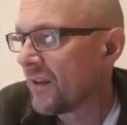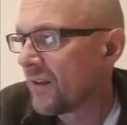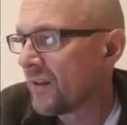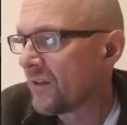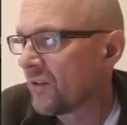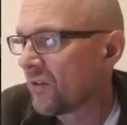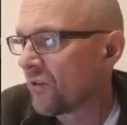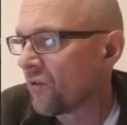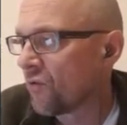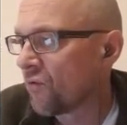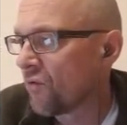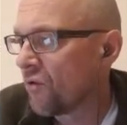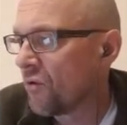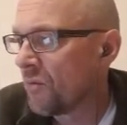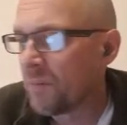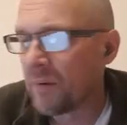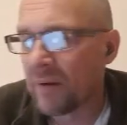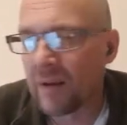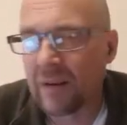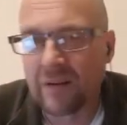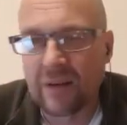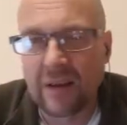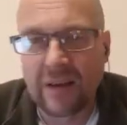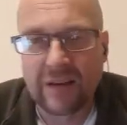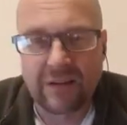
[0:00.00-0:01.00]
The group,
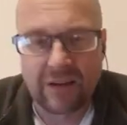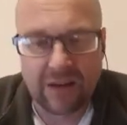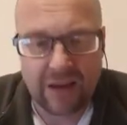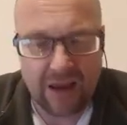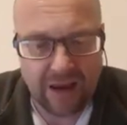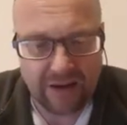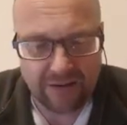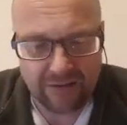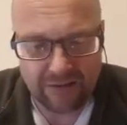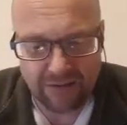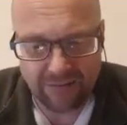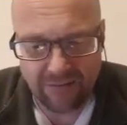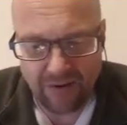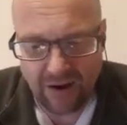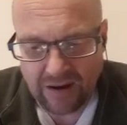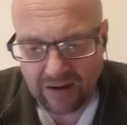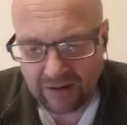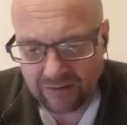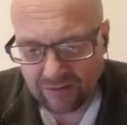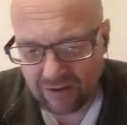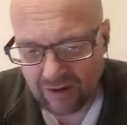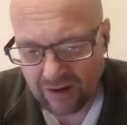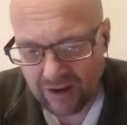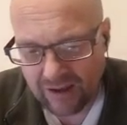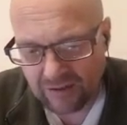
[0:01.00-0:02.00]
it indicates the
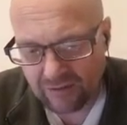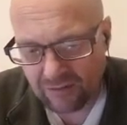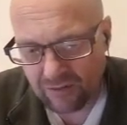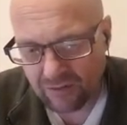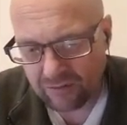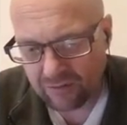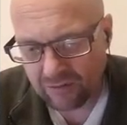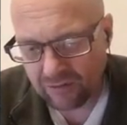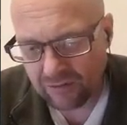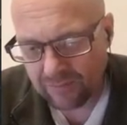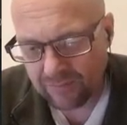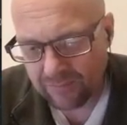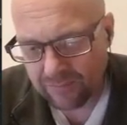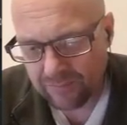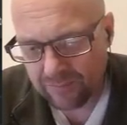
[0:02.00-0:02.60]
valence electrons.